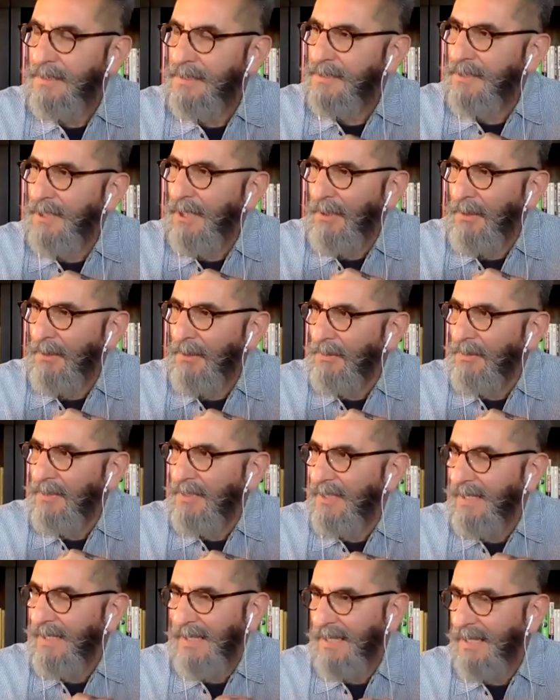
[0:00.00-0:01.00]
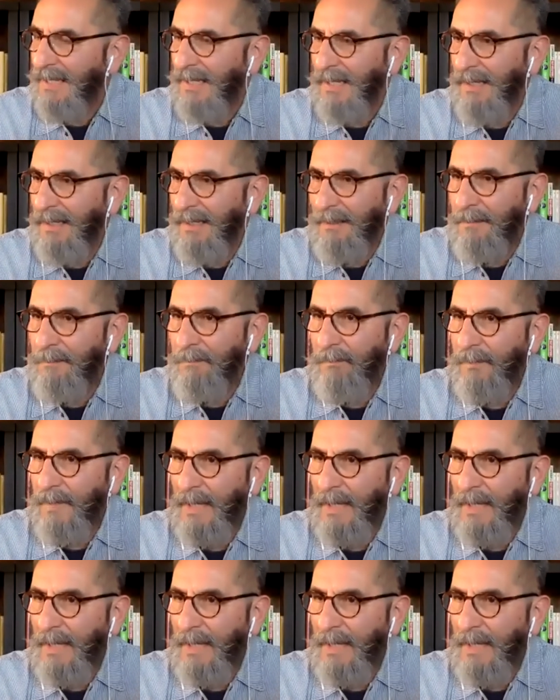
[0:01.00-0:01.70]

so um,